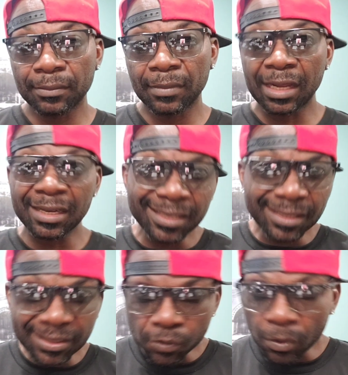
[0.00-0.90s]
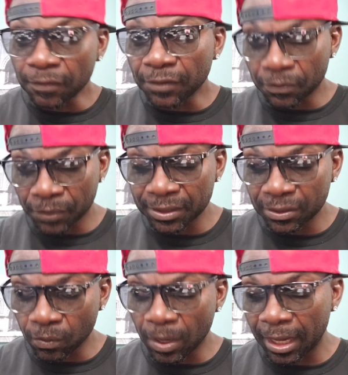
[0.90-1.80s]
And this is one of the
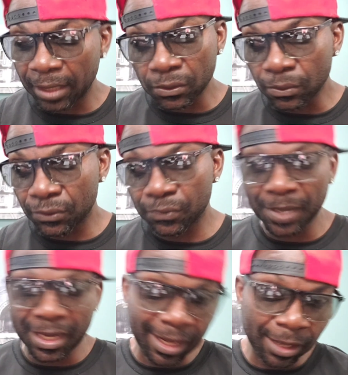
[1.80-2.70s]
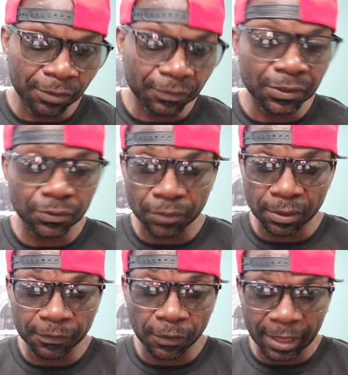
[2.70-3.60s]
reasons why I told you by the end of this run
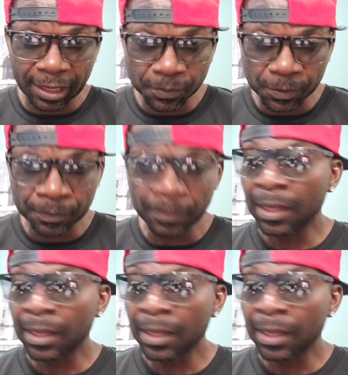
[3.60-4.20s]
for Kaspa,